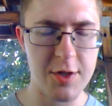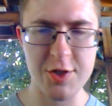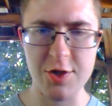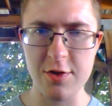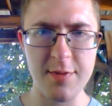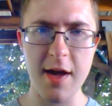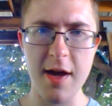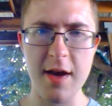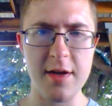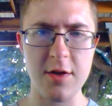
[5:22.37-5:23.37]
shows me that it
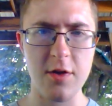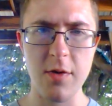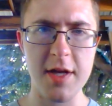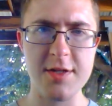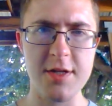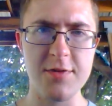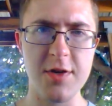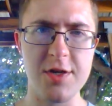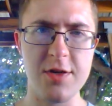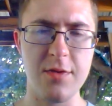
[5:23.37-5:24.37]
doesn't go against his
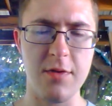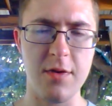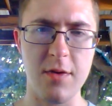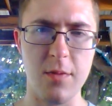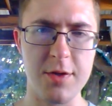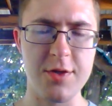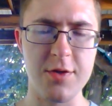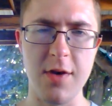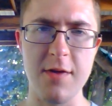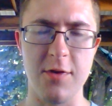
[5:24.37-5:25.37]
vision
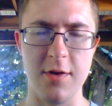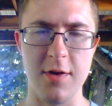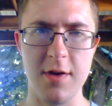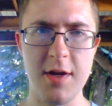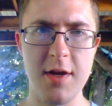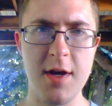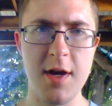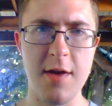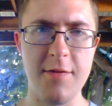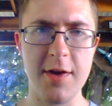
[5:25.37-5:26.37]
whatsoever.
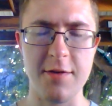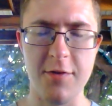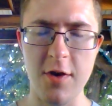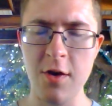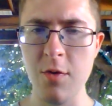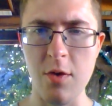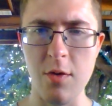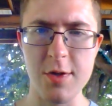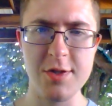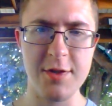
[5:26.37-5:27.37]
In fact, the Vong were
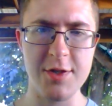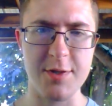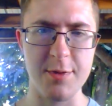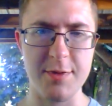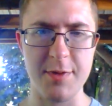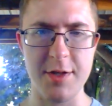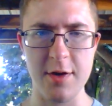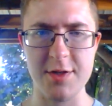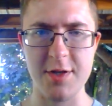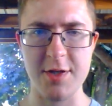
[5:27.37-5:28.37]
originally supposed to be dark
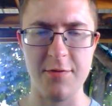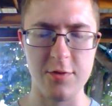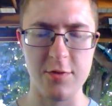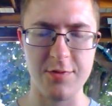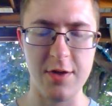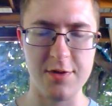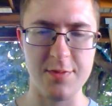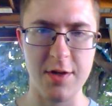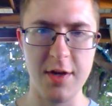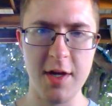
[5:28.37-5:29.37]
side force wielders,
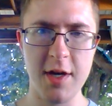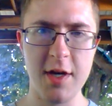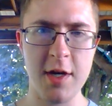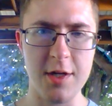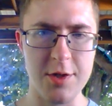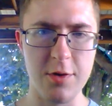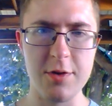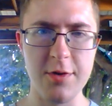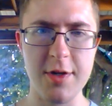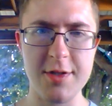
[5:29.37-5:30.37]
but George
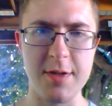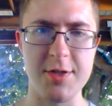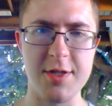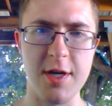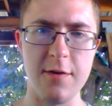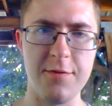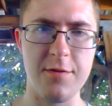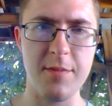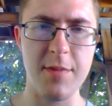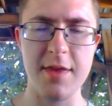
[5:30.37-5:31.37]
Lucas himself
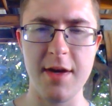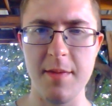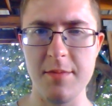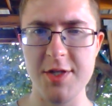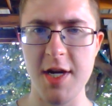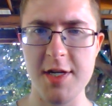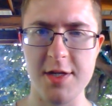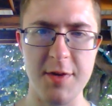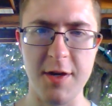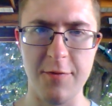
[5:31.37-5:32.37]
made them change it to
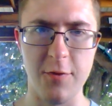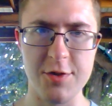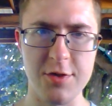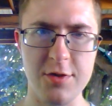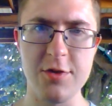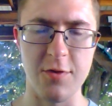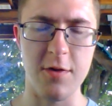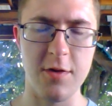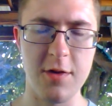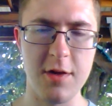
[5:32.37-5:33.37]
being force neutral.
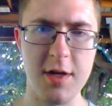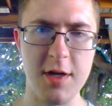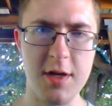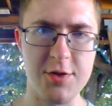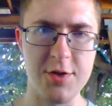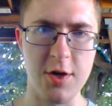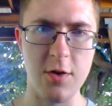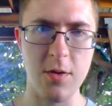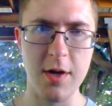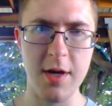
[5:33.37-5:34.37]

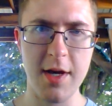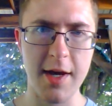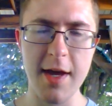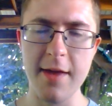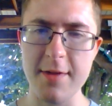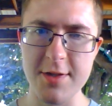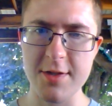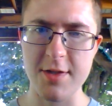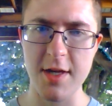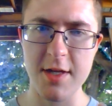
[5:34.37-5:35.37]
So, Again, this is
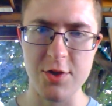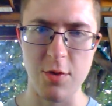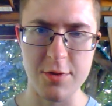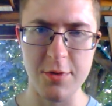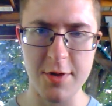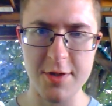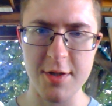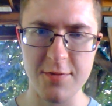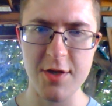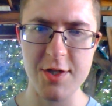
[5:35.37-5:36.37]
in George Lucas's
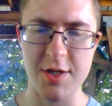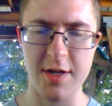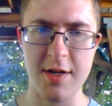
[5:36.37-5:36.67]
vision,